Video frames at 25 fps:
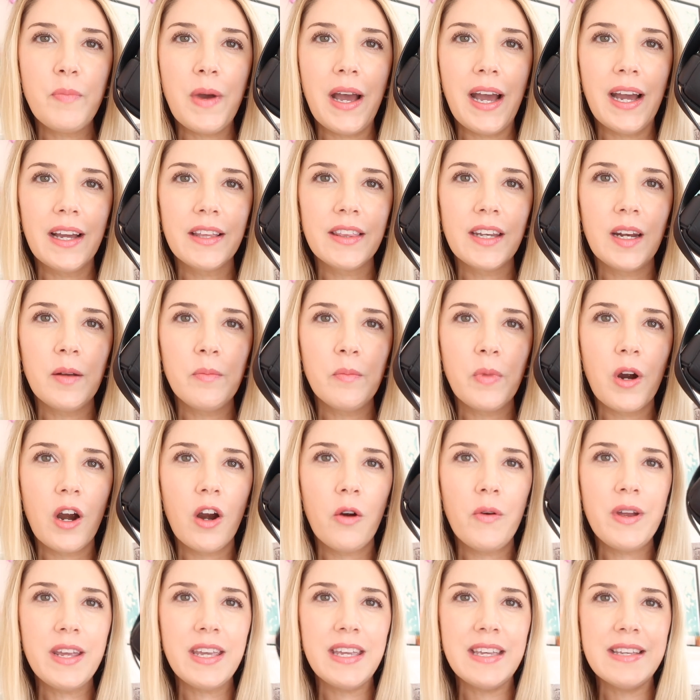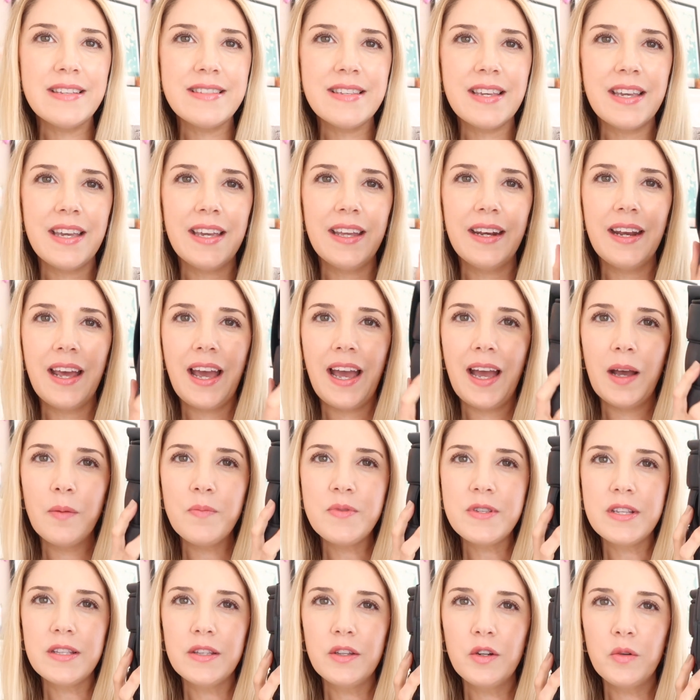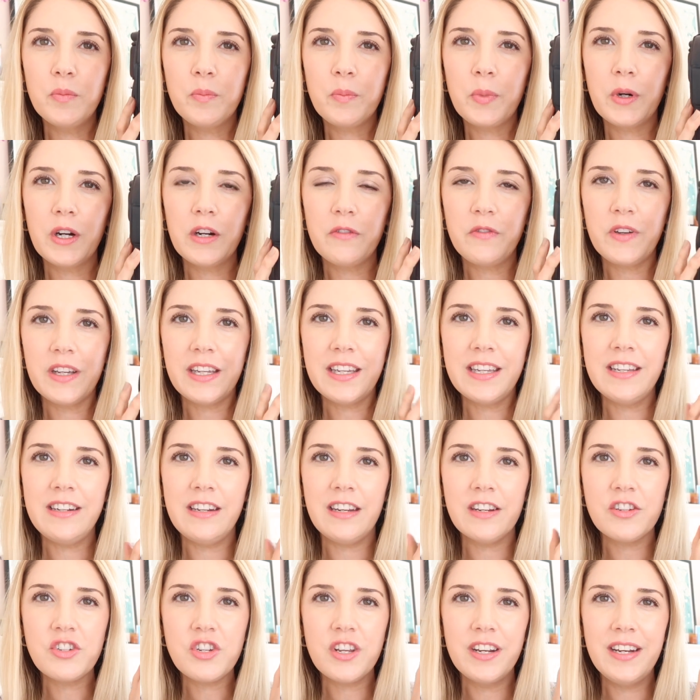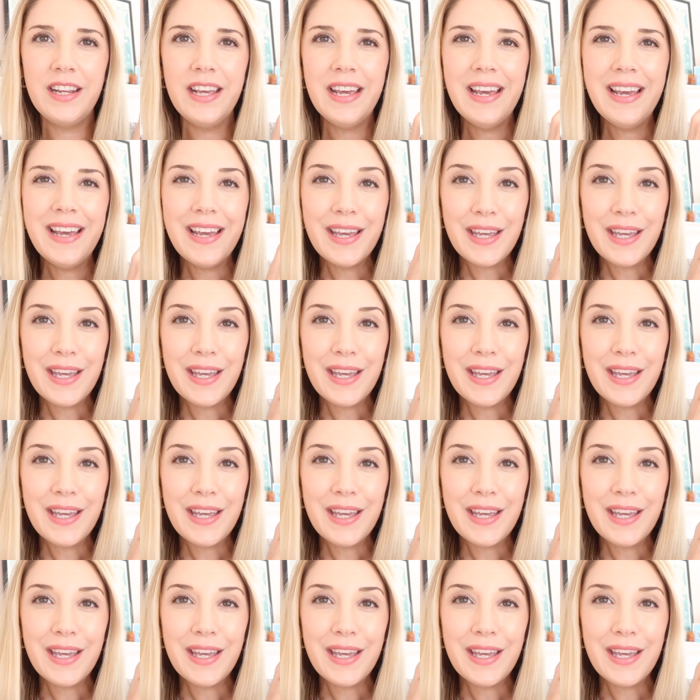bag that I'm borrowing, is in absolute perfect condition,